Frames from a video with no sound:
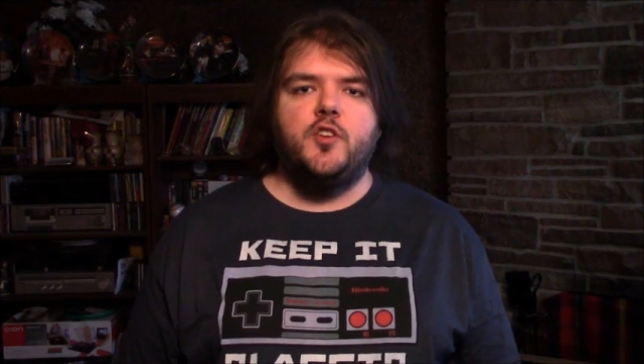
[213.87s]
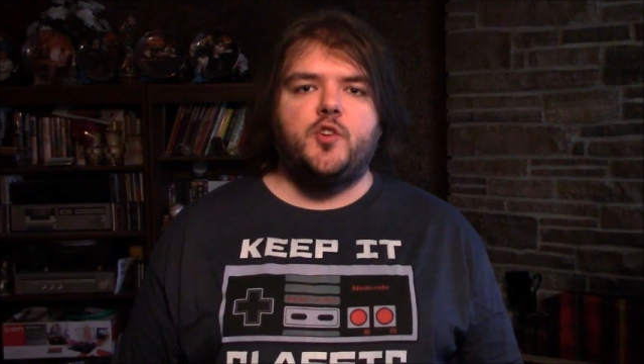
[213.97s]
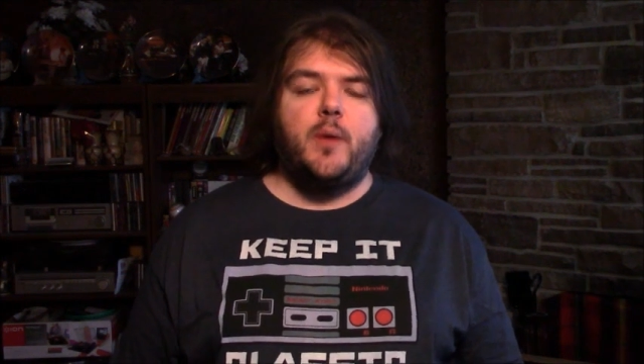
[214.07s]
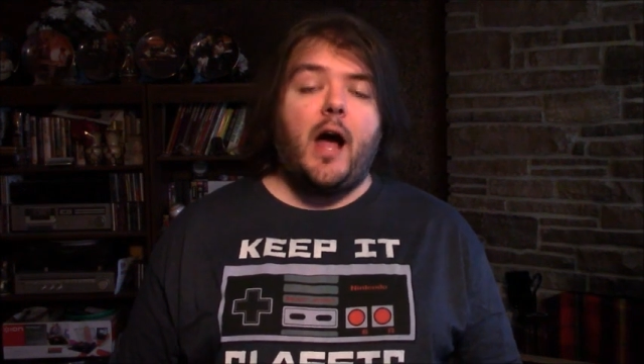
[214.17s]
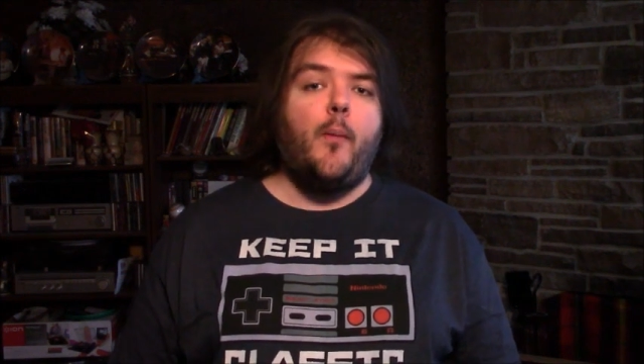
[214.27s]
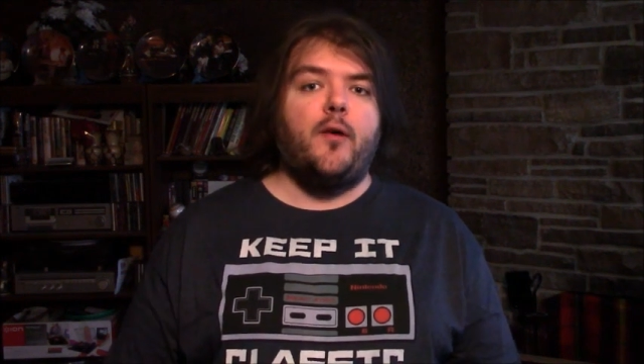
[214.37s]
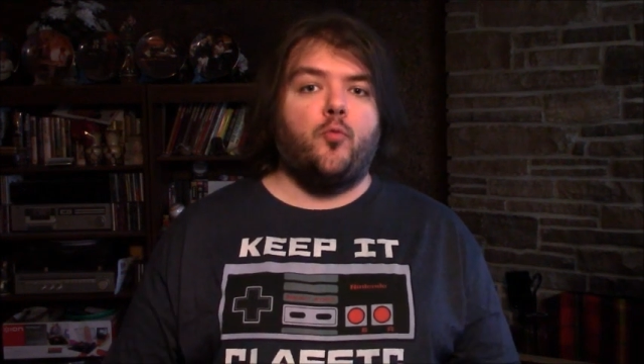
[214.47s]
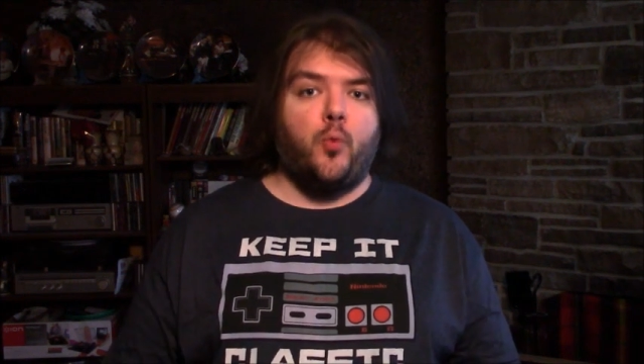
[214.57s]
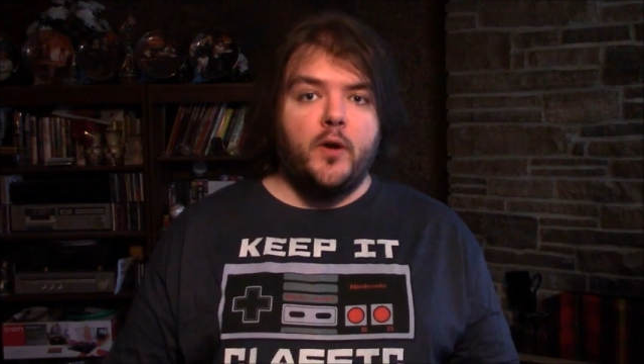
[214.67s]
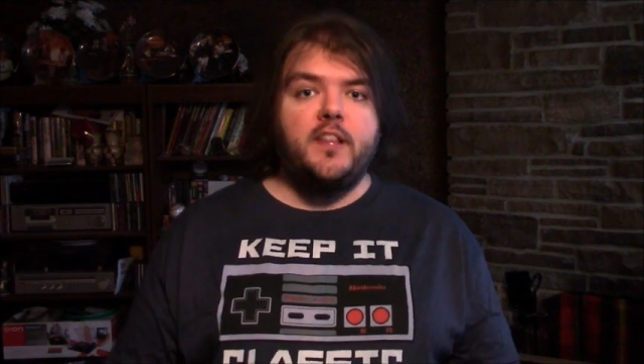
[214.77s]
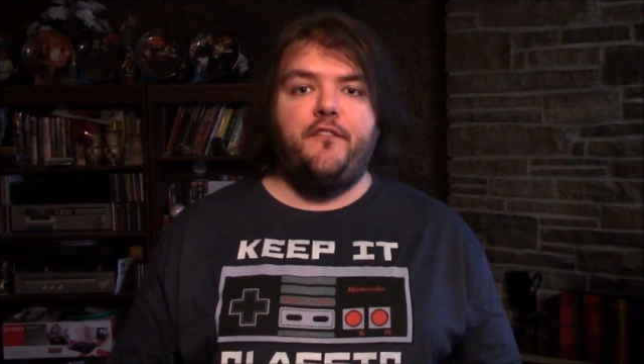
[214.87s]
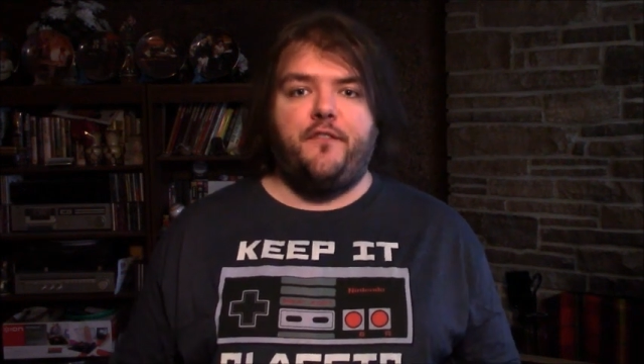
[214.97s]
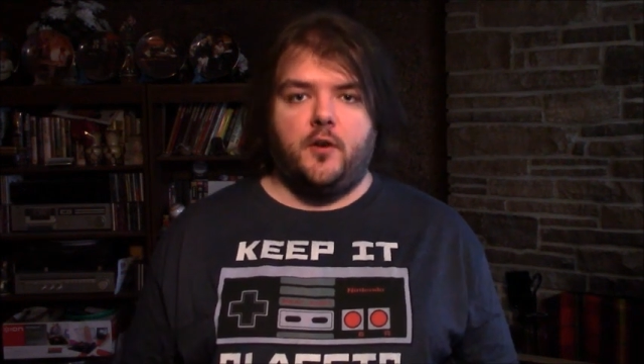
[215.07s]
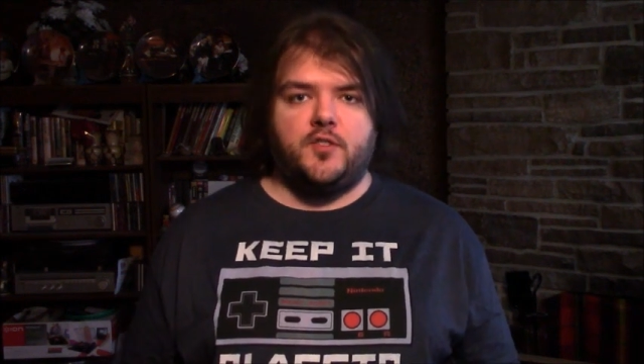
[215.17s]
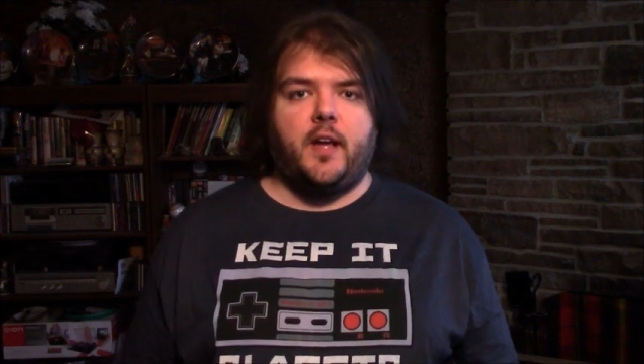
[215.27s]
so now it really
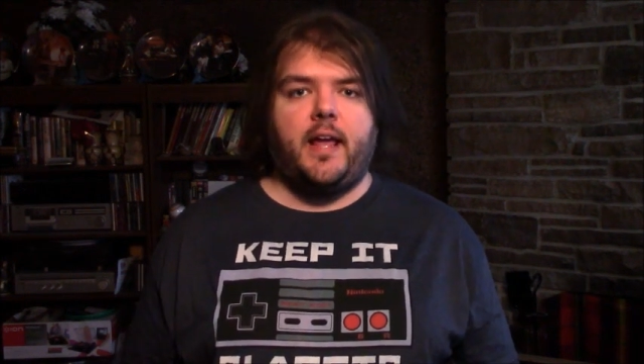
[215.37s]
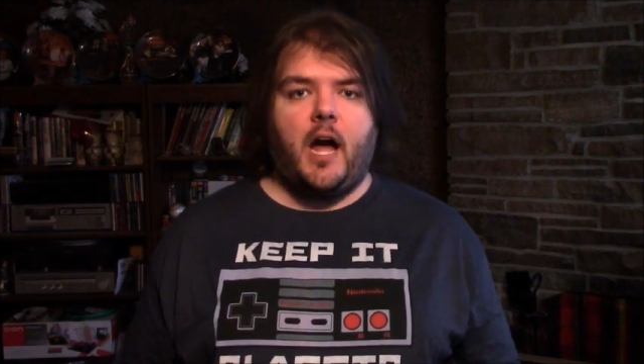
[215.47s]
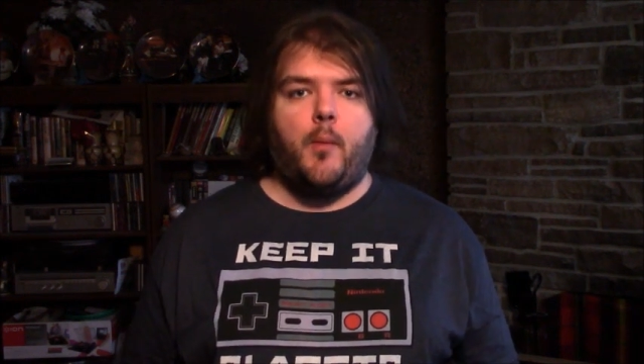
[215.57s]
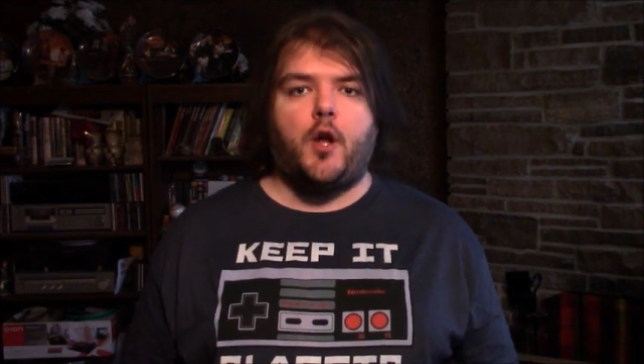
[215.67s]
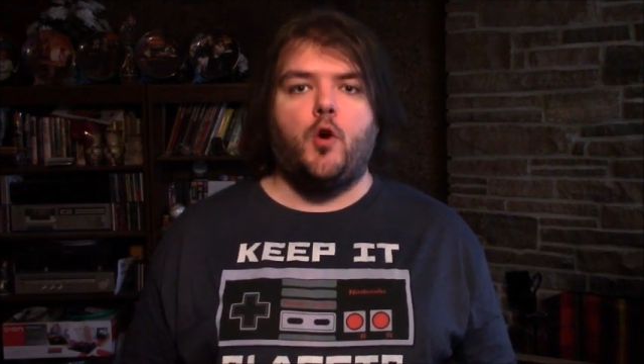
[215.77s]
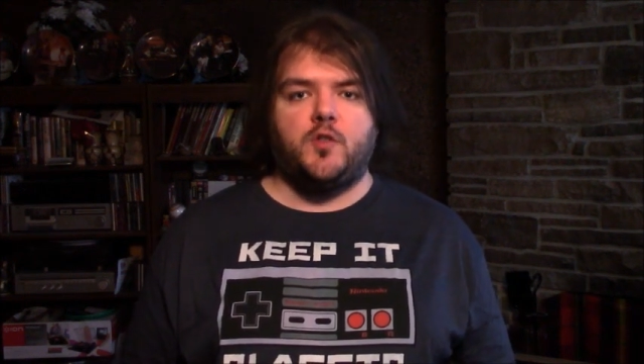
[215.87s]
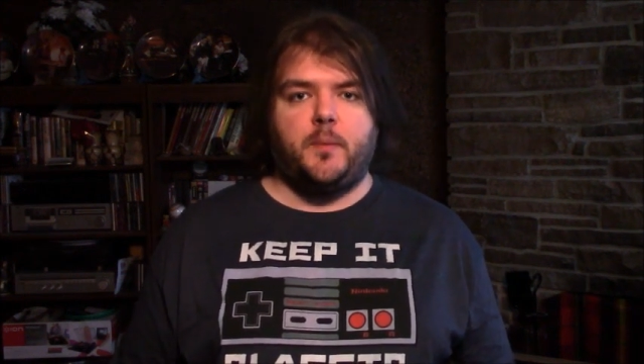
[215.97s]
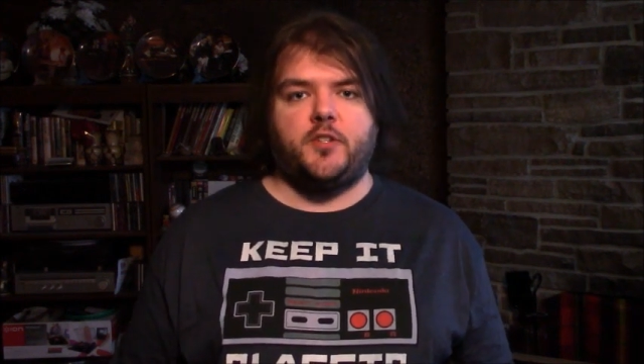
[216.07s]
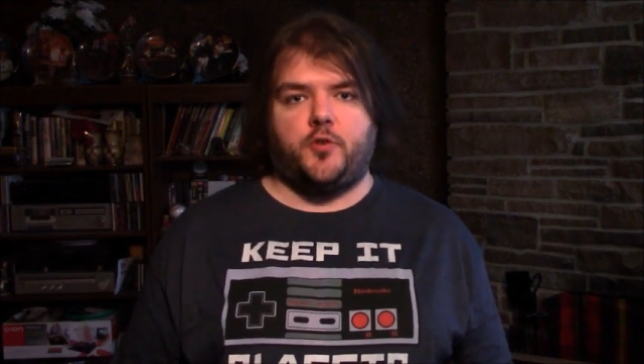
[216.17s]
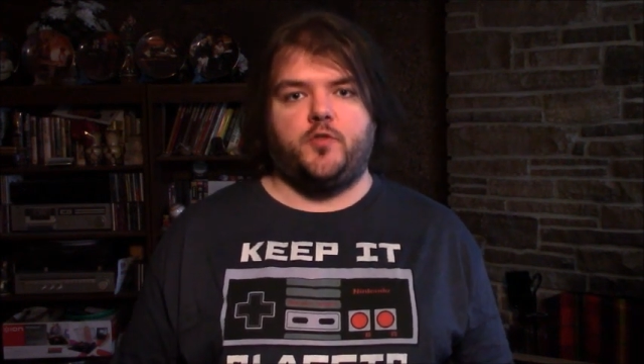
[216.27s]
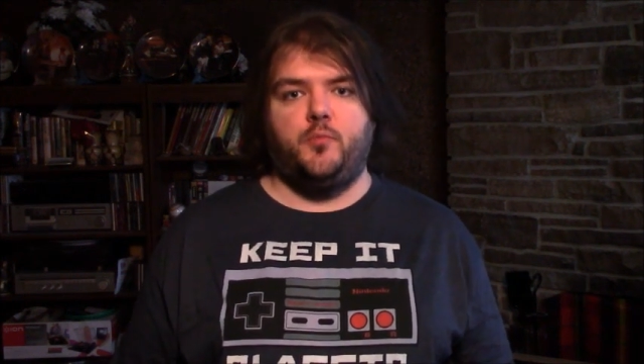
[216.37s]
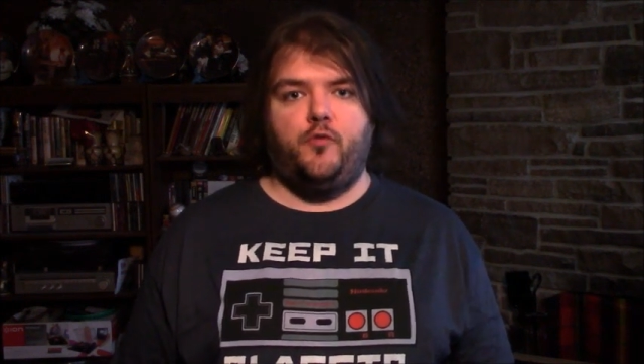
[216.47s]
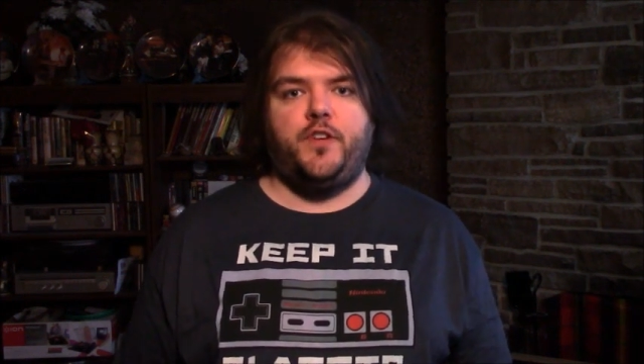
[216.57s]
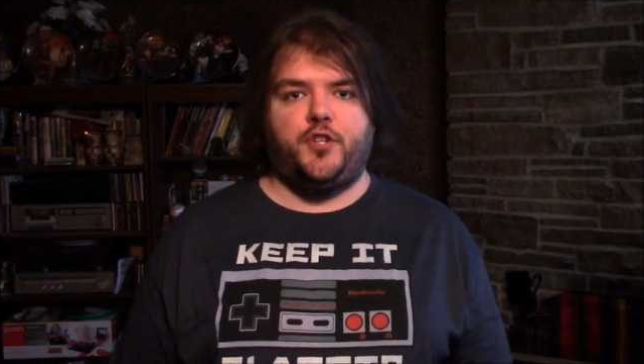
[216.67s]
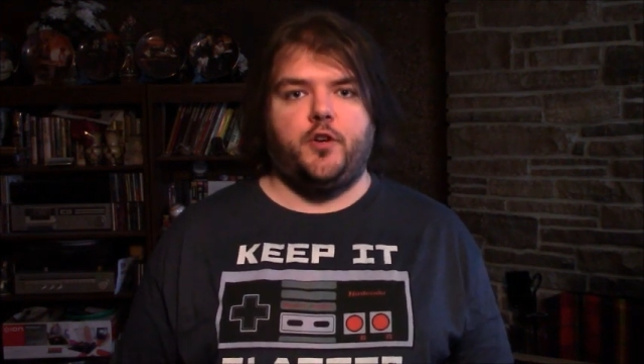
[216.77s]
feels like how a Ghostbusters
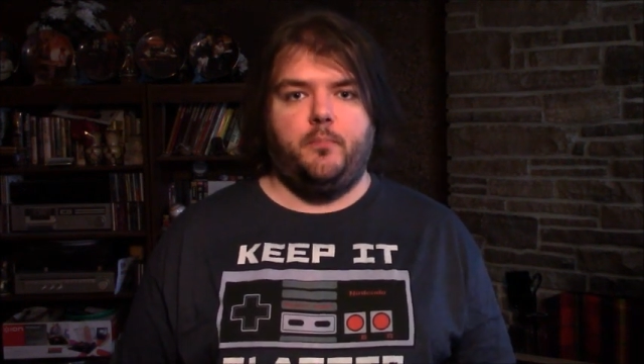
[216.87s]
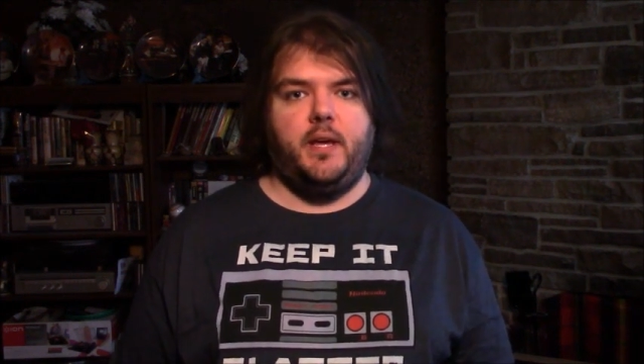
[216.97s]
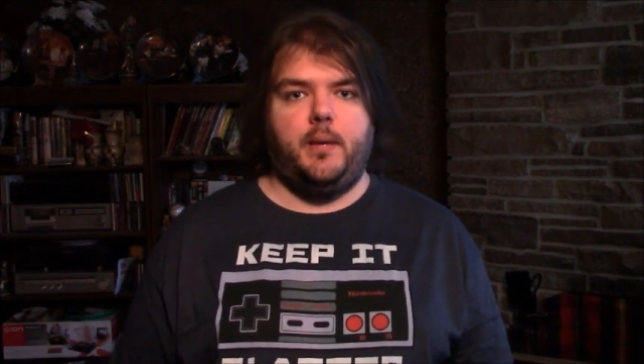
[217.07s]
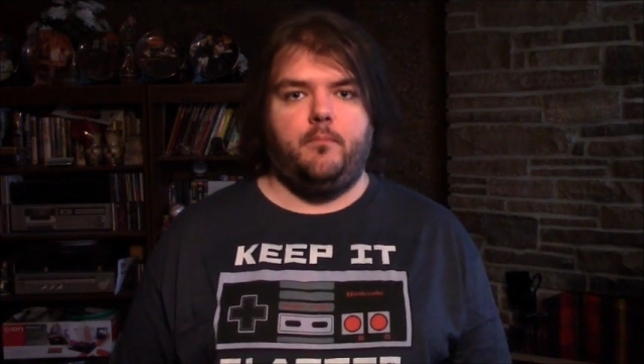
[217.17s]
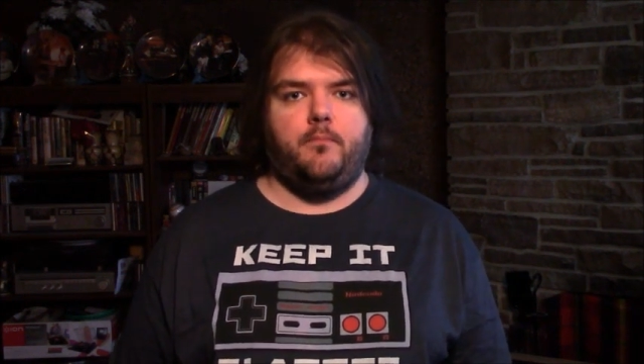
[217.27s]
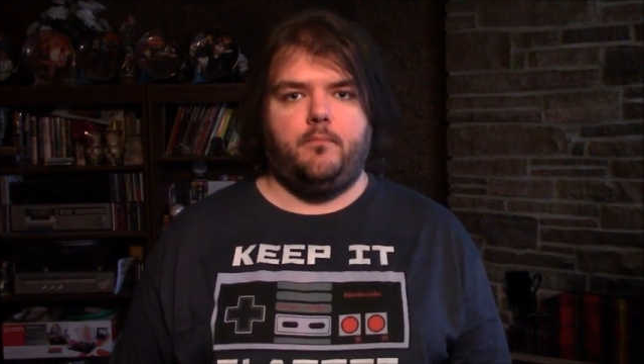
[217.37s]
movie should be.